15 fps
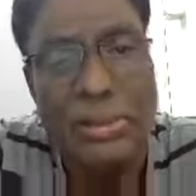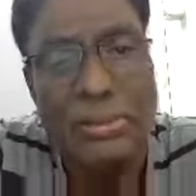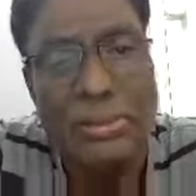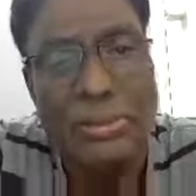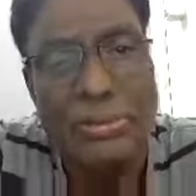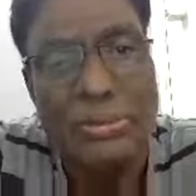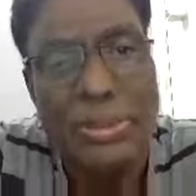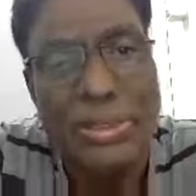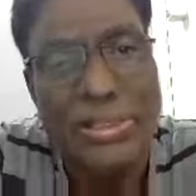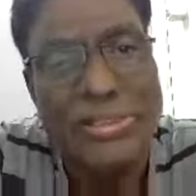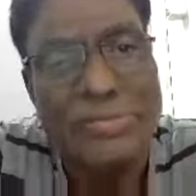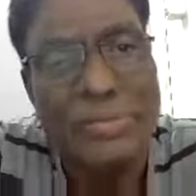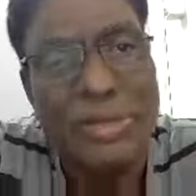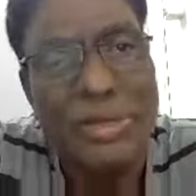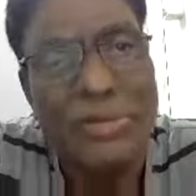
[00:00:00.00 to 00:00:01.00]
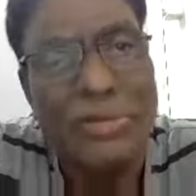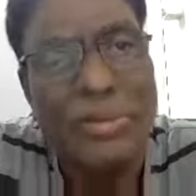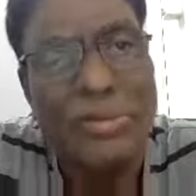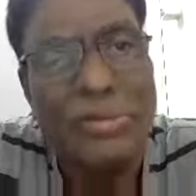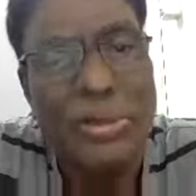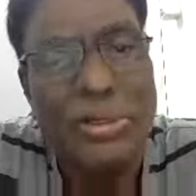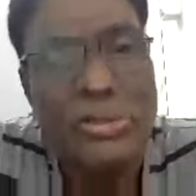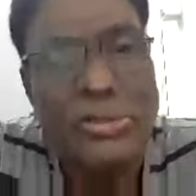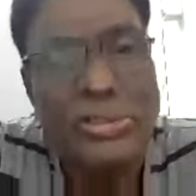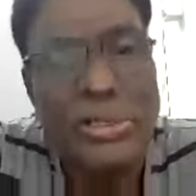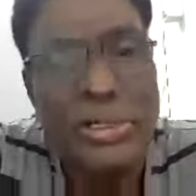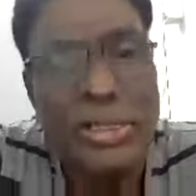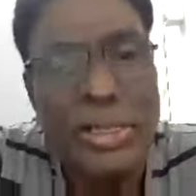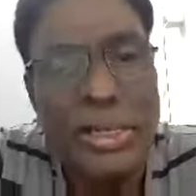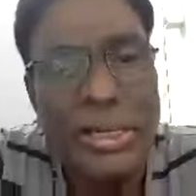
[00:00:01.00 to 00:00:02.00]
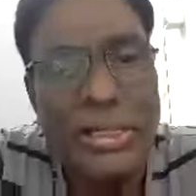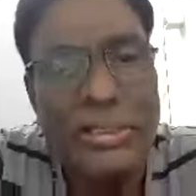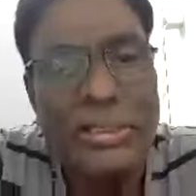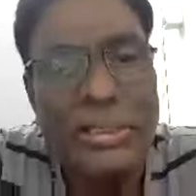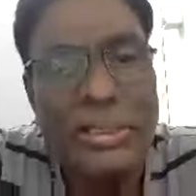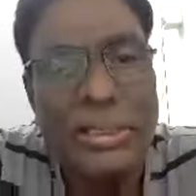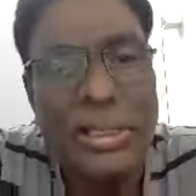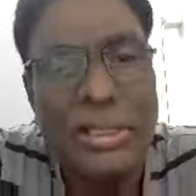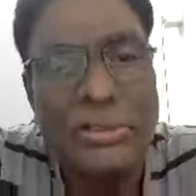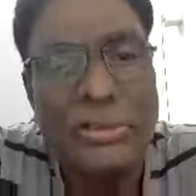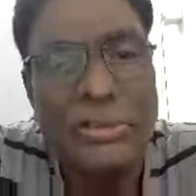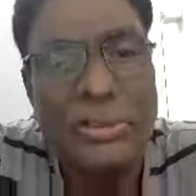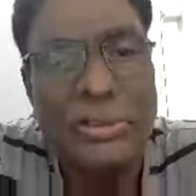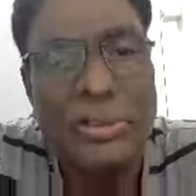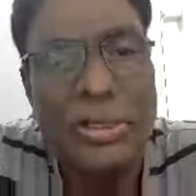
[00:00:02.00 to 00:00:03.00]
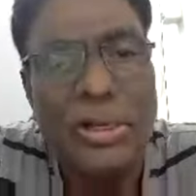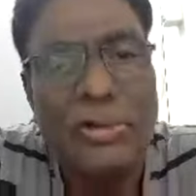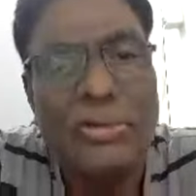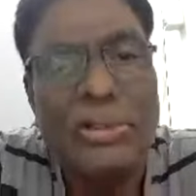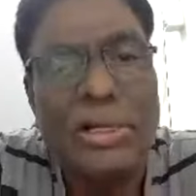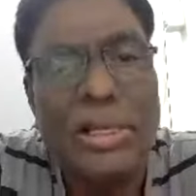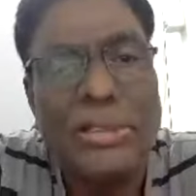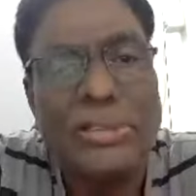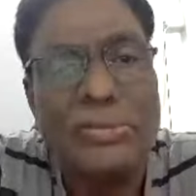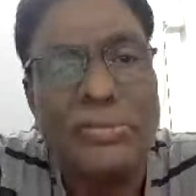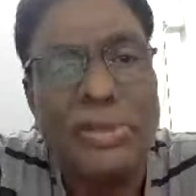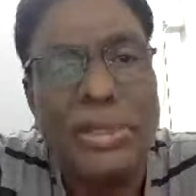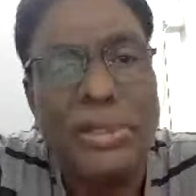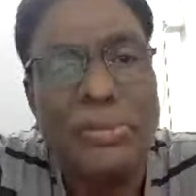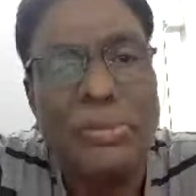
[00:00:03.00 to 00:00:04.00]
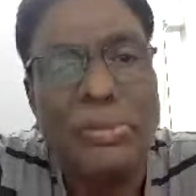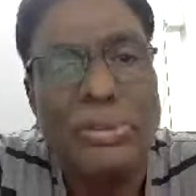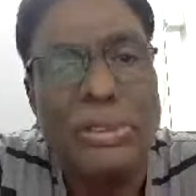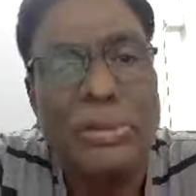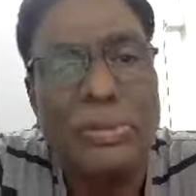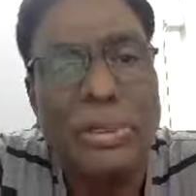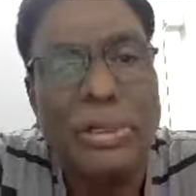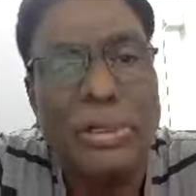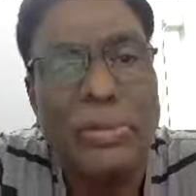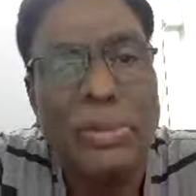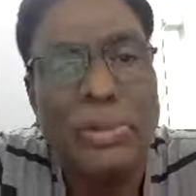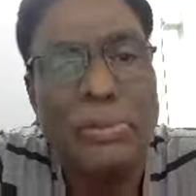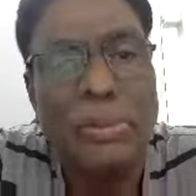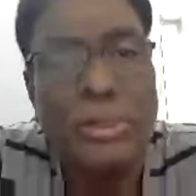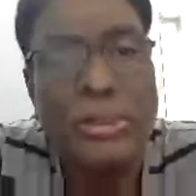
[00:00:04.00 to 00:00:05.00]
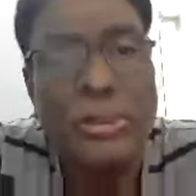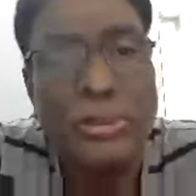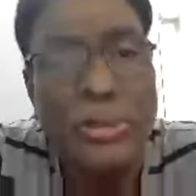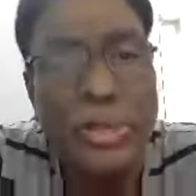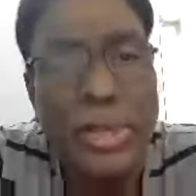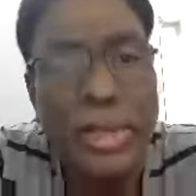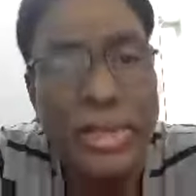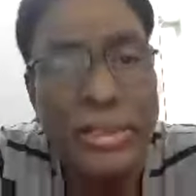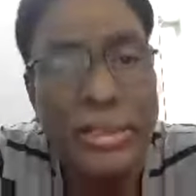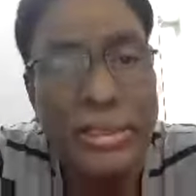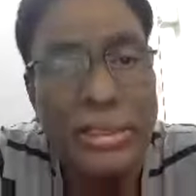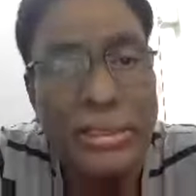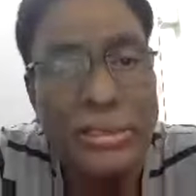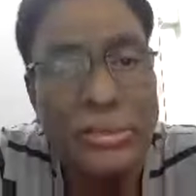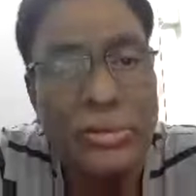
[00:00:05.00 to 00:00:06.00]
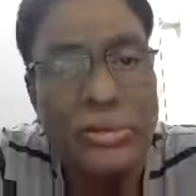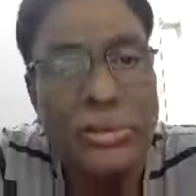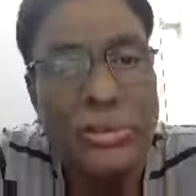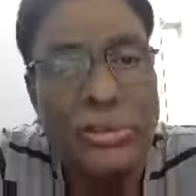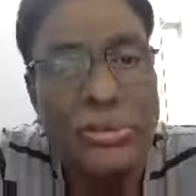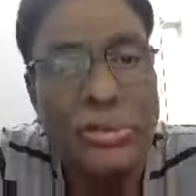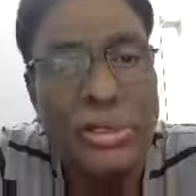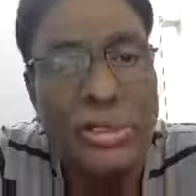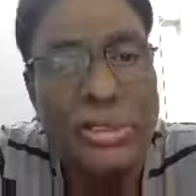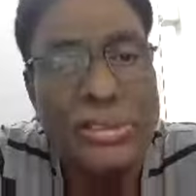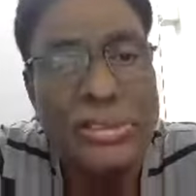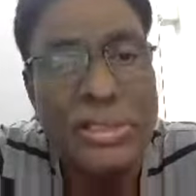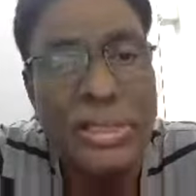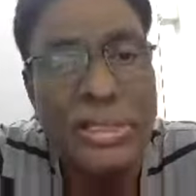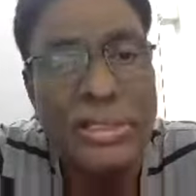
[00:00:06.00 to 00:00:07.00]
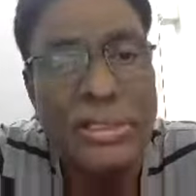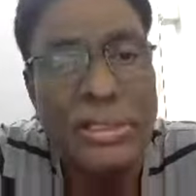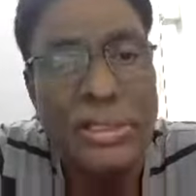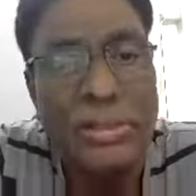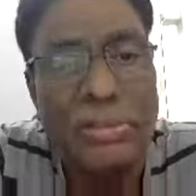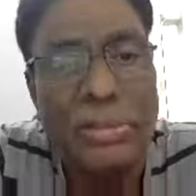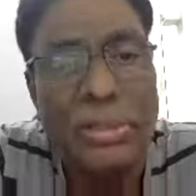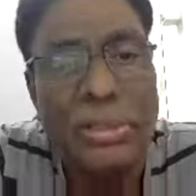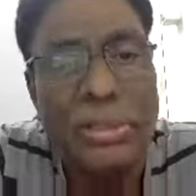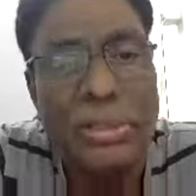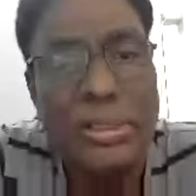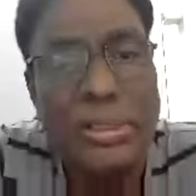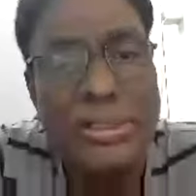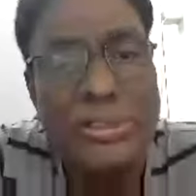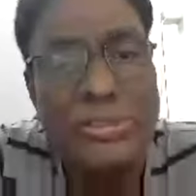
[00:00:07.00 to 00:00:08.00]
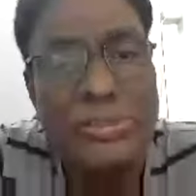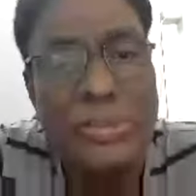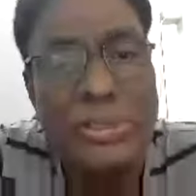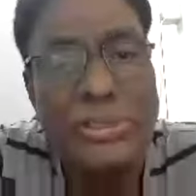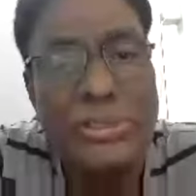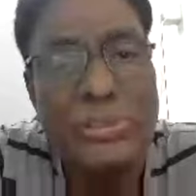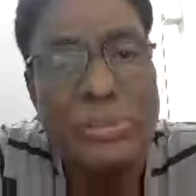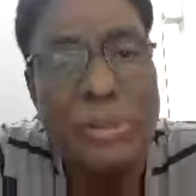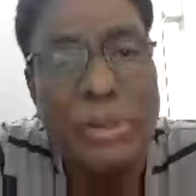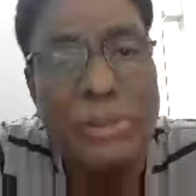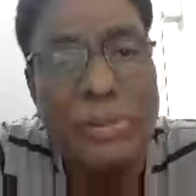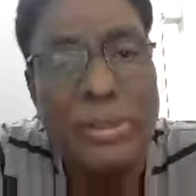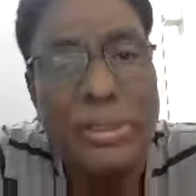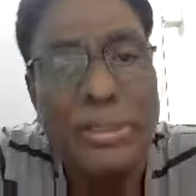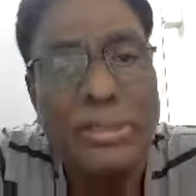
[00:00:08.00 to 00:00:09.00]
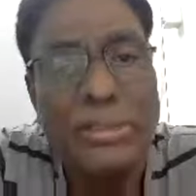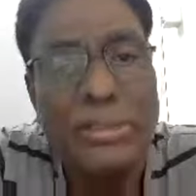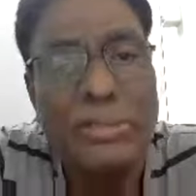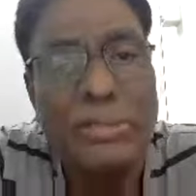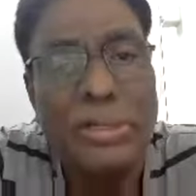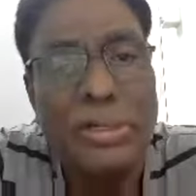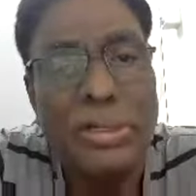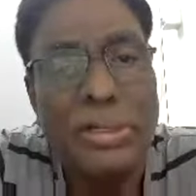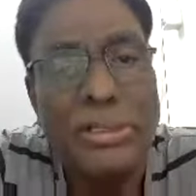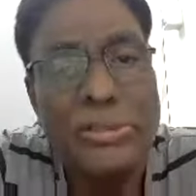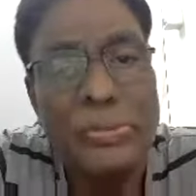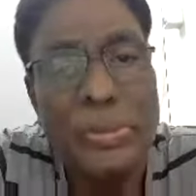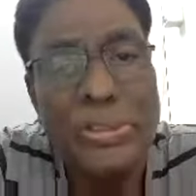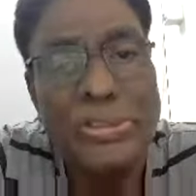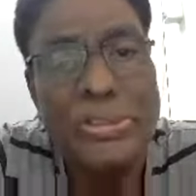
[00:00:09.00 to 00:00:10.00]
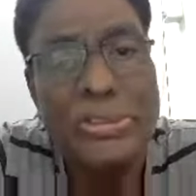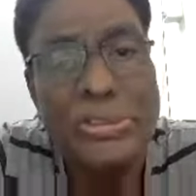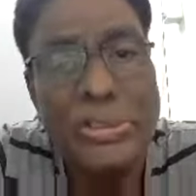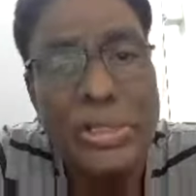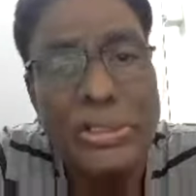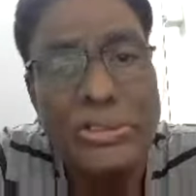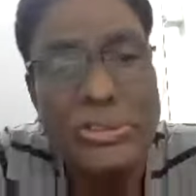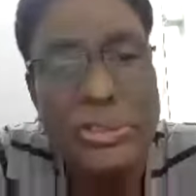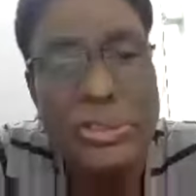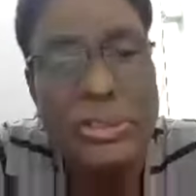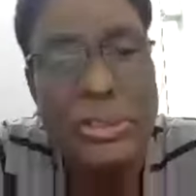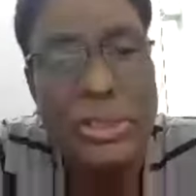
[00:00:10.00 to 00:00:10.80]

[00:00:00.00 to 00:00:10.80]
Because whenever you want to study anything naturally, you have to classify and put them under one particular category so that you understand what are its basic properties and what are its basic structure